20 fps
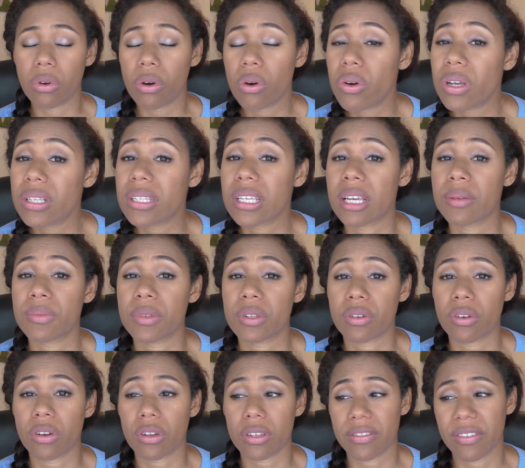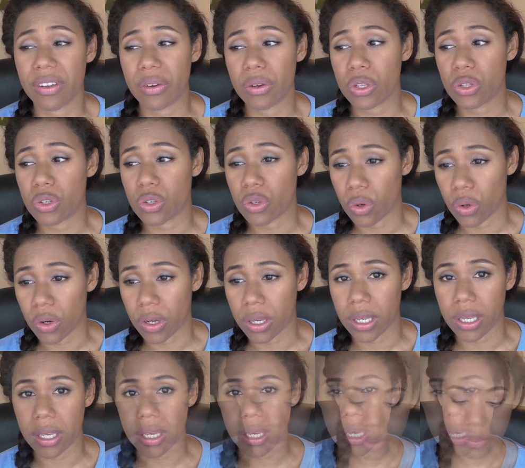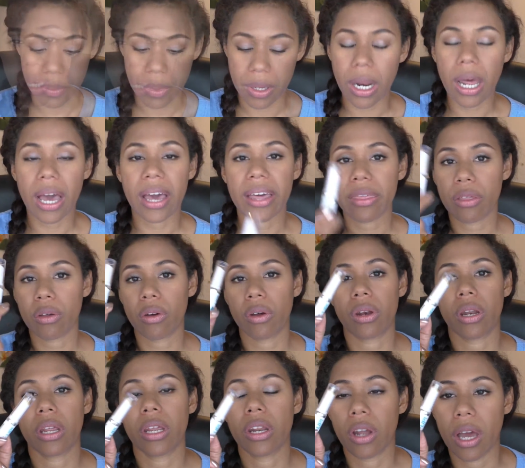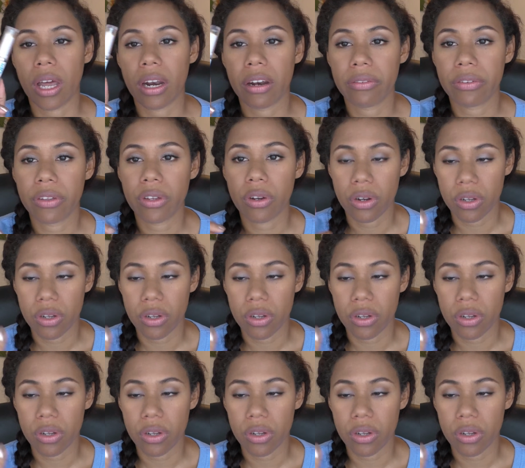always comes across very chalky. But I thought, you know, out of